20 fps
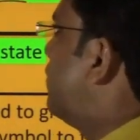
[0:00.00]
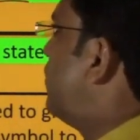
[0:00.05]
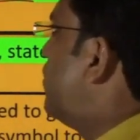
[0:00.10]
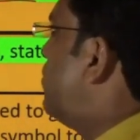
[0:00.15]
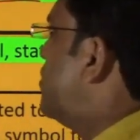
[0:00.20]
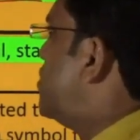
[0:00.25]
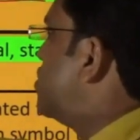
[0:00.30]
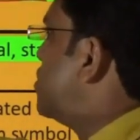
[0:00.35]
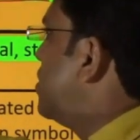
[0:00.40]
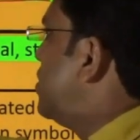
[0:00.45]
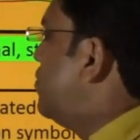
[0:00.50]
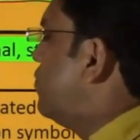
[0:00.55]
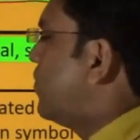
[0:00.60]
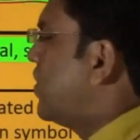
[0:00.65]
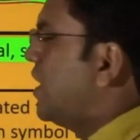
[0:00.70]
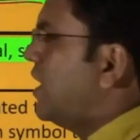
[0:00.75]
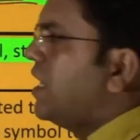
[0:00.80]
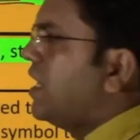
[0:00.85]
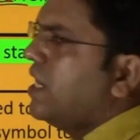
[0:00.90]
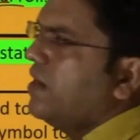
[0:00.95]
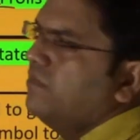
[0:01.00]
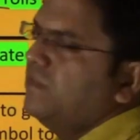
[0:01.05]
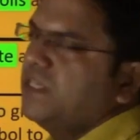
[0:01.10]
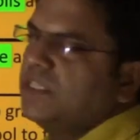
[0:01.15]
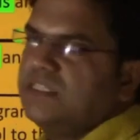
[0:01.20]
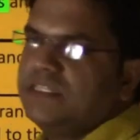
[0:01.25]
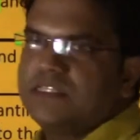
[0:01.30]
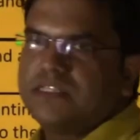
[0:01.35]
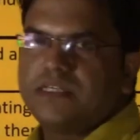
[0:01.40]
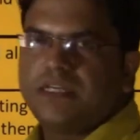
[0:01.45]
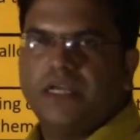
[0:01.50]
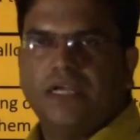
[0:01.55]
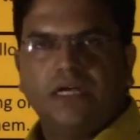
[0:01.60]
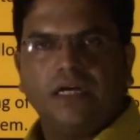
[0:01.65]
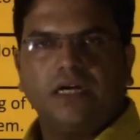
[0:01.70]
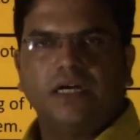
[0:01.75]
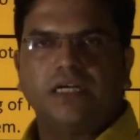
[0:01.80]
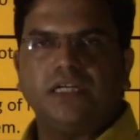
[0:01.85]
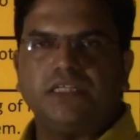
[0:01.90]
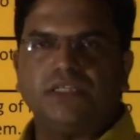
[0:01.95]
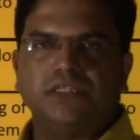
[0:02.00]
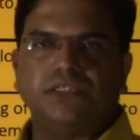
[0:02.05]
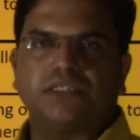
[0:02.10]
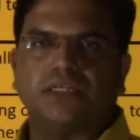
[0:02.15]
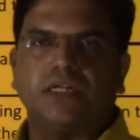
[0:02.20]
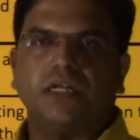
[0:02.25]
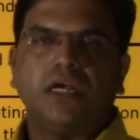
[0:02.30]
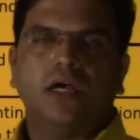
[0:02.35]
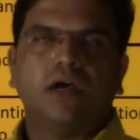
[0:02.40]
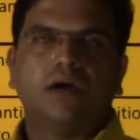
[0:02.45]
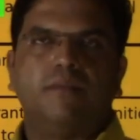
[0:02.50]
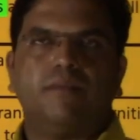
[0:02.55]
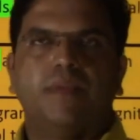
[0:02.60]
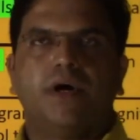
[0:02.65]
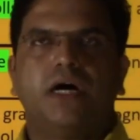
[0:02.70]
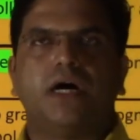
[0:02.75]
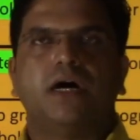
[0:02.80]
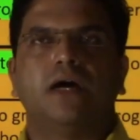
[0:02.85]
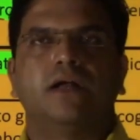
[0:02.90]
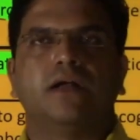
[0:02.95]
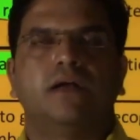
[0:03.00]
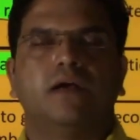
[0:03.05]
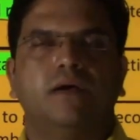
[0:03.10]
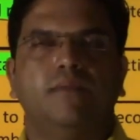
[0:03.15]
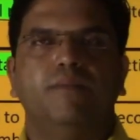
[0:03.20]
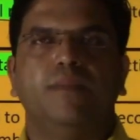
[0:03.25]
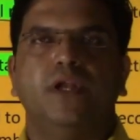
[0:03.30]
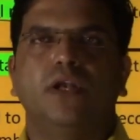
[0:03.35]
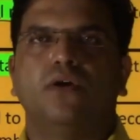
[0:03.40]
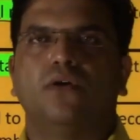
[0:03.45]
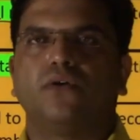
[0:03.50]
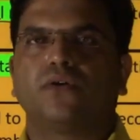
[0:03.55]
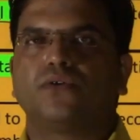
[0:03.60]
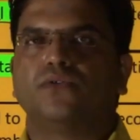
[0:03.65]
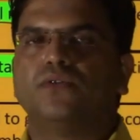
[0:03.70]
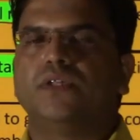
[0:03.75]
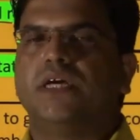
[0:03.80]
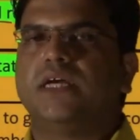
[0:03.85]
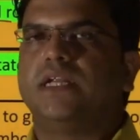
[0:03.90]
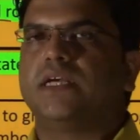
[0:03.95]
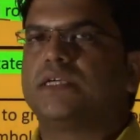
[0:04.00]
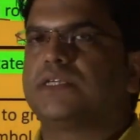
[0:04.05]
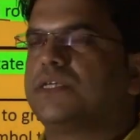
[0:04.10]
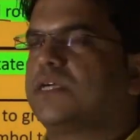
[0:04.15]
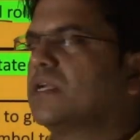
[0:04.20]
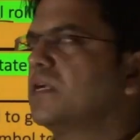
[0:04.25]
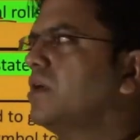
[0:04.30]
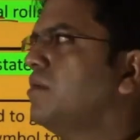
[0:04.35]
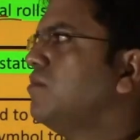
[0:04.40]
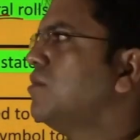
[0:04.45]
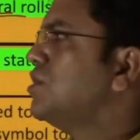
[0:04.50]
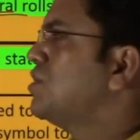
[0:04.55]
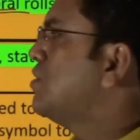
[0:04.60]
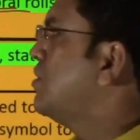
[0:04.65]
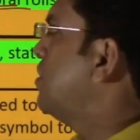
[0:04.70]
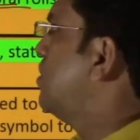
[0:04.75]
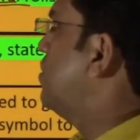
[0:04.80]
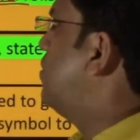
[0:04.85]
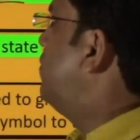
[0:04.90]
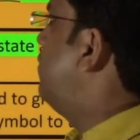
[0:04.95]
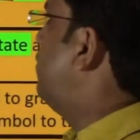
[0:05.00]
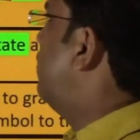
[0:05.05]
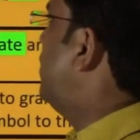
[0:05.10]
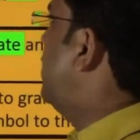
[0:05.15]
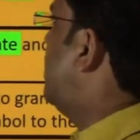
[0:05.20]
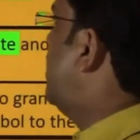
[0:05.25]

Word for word: information you can have, that this recognition power belong to the Election Commission of